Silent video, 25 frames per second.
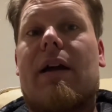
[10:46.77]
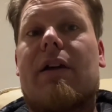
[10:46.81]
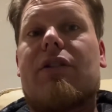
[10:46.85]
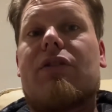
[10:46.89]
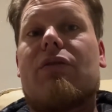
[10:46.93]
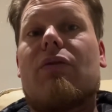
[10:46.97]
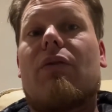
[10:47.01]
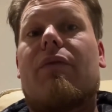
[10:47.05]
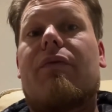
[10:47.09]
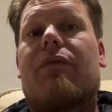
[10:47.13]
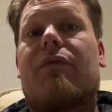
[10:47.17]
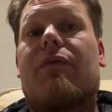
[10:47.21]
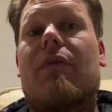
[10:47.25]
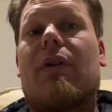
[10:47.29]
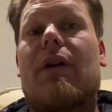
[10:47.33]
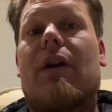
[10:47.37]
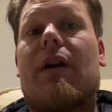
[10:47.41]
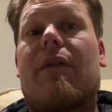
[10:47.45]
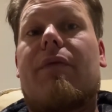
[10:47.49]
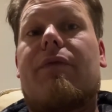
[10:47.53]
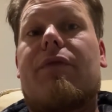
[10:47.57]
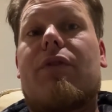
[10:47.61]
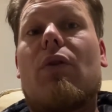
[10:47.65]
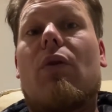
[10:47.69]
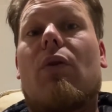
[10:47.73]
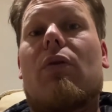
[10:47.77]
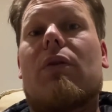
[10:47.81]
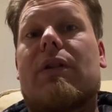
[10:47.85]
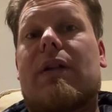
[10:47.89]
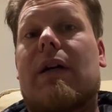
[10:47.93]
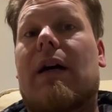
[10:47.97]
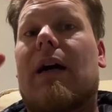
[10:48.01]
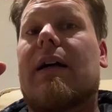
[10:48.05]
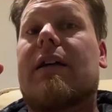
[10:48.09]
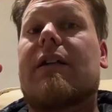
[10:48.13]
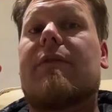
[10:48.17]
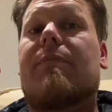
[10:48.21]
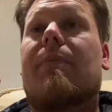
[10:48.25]
So if your
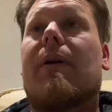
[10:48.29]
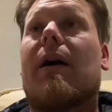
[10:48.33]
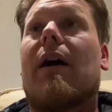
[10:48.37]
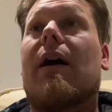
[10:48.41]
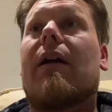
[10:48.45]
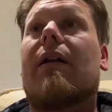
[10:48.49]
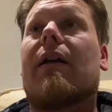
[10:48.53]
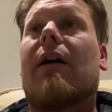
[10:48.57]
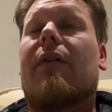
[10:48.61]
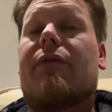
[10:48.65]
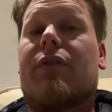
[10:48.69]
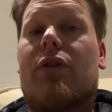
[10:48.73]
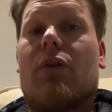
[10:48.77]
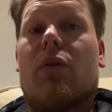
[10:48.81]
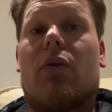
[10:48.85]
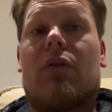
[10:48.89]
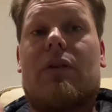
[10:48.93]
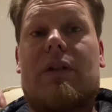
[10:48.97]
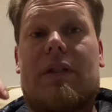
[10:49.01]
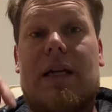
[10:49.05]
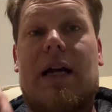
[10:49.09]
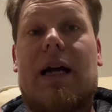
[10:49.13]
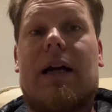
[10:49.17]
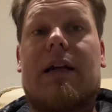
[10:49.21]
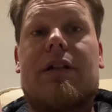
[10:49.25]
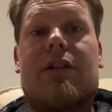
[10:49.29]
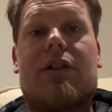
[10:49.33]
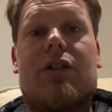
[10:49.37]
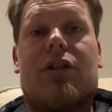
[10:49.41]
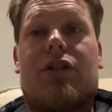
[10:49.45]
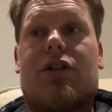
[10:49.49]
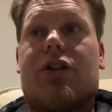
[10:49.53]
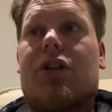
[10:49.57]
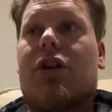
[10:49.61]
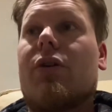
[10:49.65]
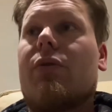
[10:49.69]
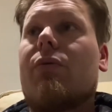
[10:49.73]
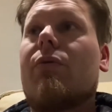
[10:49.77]
tax is
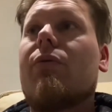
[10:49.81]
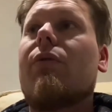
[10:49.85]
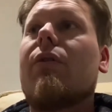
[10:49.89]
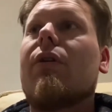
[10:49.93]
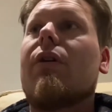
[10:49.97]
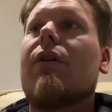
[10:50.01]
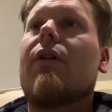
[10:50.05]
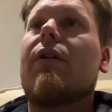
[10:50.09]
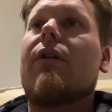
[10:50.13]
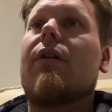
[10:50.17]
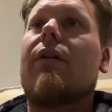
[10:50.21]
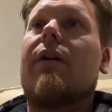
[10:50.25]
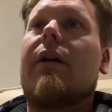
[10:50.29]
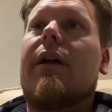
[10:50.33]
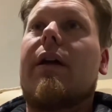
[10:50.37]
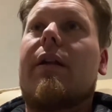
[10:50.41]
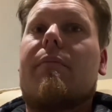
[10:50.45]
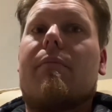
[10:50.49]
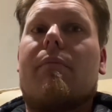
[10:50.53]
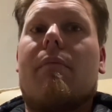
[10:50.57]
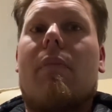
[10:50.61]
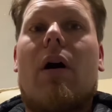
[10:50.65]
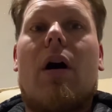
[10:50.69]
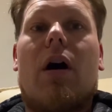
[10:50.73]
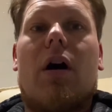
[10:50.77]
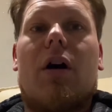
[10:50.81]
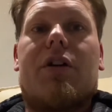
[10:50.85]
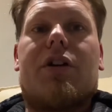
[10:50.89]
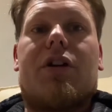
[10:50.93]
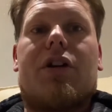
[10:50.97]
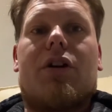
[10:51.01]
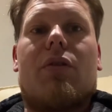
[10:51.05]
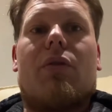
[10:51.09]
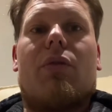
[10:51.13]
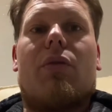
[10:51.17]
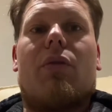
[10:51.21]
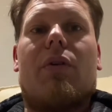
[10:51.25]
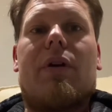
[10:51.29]
due in
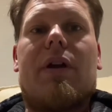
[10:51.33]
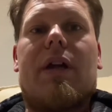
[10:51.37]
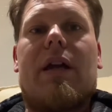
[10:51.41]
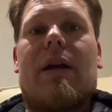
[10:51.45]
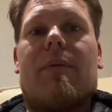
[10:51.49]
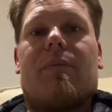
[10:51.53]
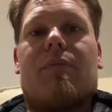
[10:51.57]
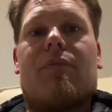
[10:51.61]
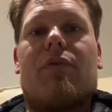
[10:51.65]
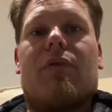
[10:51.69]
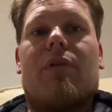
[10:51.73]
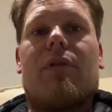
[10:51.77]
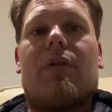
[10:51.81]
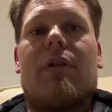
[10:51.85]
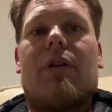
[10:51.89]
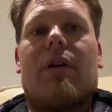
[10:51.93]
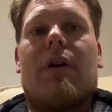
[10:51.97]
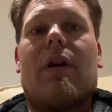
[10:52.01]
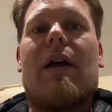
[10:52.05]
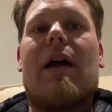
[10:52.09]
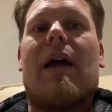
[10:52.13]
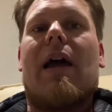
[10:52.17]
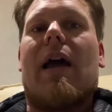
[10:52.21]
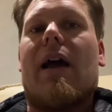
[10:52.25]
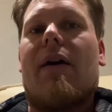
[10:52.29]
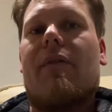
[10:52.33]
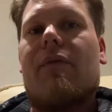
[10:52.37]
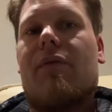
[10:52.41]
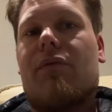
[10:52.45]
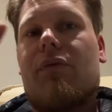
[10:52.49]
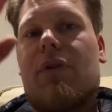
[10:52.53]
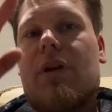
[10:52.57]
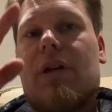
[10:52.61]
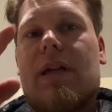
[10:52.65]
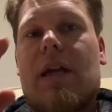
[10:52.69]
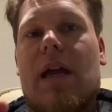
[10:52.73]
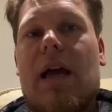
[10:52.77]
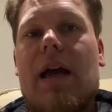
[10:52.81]
March or April,
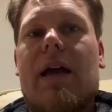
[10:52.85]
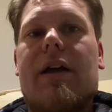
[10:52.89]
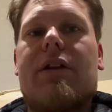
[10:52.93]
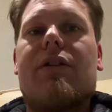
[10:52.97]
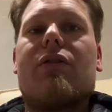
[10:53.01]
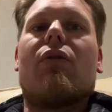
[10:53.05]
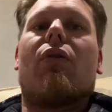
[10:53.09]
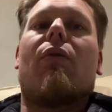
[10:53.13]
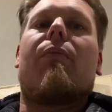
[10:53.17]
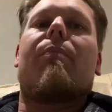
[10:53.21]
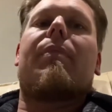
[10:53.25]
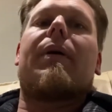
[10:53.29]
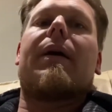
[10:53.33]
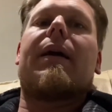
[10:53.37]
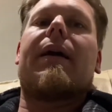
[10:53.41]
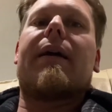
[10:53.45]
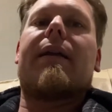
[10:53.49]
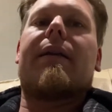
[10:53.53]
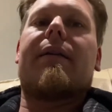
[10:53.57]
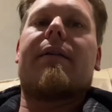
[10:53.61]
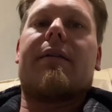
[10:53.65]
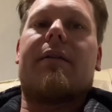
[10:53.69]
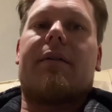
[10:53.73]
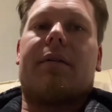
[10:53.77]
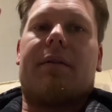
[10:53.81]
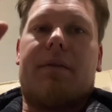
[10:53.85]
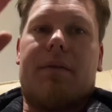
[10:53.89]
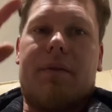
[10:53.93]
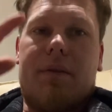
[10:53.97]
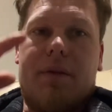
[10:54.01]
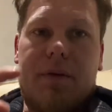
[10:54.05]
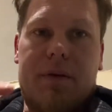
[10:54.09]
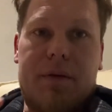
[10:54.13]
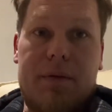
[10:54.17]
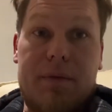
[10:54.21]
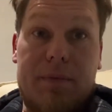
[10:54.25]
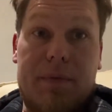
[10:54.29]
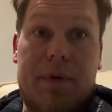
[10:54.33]
every year you're paying
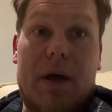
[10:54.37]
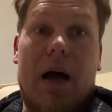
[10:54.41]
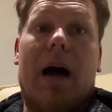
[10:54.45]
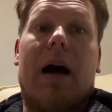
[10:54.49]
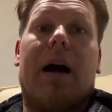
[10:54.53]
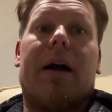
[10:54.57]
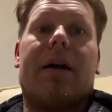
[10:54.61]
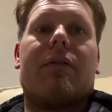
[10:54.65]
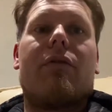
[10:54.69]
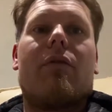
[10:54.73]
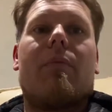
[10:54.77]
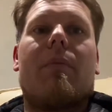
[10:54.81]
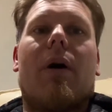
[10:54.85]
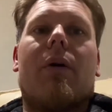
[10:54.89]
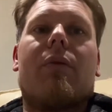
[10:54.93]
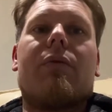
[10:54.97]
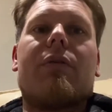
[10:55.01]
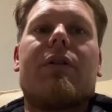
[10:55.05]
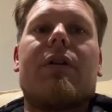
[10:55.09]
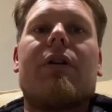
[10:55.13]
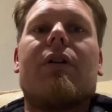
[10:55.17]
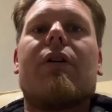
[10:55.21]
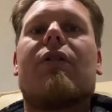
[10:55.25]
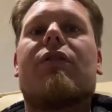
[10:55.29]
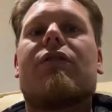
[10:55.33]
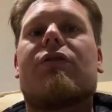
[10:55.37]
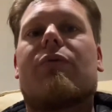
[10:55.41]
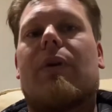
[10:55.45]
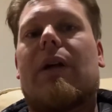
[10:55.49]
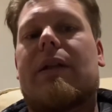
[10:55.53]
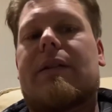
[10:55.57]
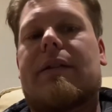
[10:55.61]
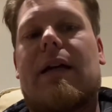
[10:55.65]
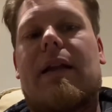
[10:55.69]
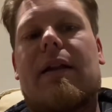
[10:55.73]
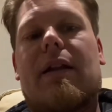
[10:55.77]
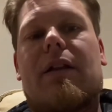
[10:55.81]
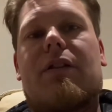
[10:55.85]
the higher amount. So what I
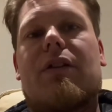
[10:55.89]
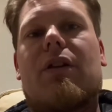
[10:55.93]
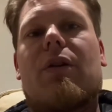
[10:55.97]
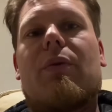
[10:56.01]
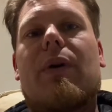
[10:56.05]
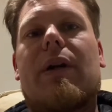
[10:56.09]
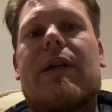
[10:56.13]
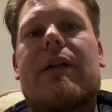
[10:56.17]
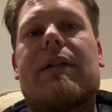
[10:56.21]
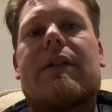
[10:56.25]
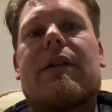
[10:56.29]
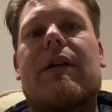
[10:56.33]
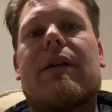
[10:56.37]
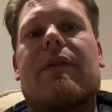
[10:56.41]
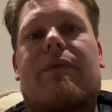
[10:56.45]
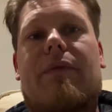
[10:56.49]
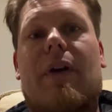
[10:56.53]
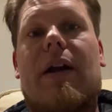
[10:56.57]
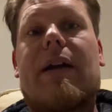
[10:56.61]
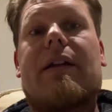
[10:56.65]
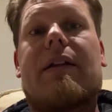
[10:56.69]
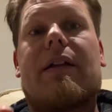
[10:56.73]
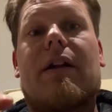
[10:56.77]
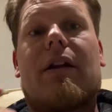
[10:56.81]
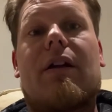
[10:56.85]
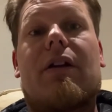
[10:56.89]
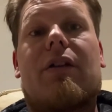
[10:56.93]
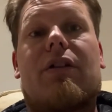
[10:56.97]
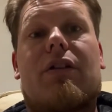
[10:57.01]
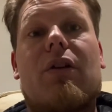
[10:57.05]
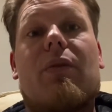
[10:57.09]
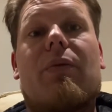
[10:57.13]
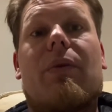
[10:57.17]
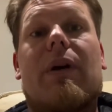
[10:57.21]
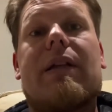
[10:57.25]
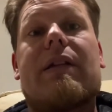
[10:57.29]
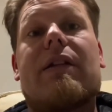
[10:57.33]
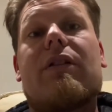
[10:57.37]
tend to do is,
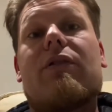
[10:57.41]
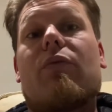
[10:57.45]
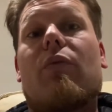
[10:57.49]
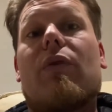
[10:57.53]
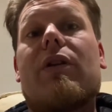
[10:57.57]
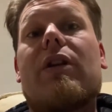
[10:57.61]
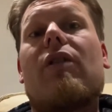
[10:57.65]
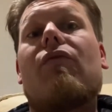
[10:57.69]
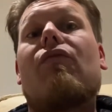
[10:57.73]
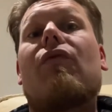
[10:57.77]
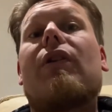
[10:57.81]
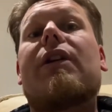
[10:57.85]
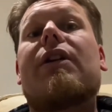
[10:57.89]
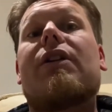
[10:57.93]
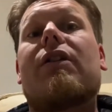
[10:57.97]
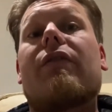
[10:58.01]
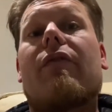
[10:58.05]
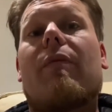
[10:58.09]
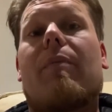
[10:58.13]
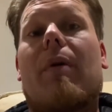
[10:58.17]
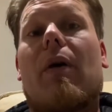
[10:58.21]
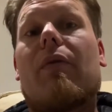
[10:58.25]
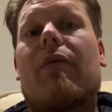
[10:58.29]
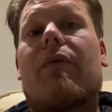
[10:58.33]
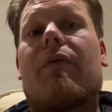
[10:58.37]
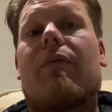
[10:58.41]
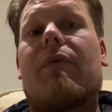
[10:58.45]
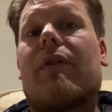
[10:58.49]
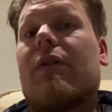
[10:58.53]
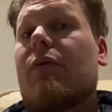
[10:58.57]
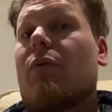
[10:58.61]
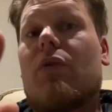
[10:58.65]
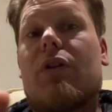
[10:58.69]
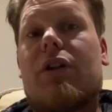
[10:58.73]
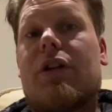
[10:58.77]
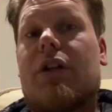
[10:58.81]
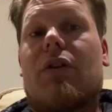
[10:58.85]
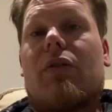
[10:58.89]
when you reach to about,
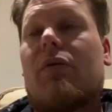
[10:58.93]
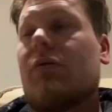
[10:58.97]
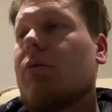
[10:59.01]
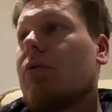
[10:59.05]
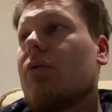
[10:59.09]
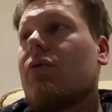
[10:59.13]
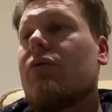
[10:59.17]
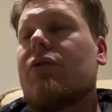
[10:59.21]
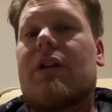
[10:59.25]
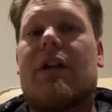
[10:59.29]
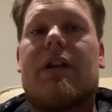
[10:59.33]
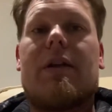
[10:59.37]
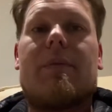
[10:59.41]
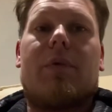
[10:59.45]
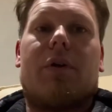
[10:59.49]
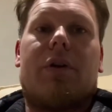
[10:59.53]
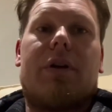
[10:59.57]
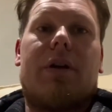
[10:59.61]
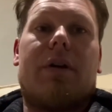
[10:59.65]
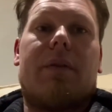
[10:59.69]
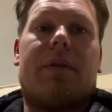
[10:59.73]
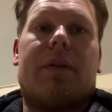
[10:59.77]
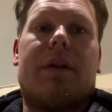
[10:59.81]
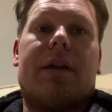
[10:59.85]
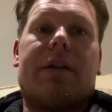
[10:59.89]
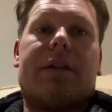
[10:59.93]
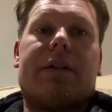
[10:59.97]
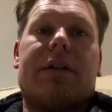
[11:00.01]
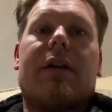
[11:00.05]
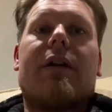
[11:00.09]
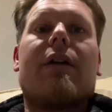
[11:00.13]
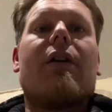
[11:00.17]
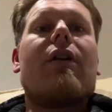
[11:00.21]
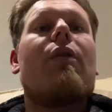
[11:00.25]
you don't lose any money on this.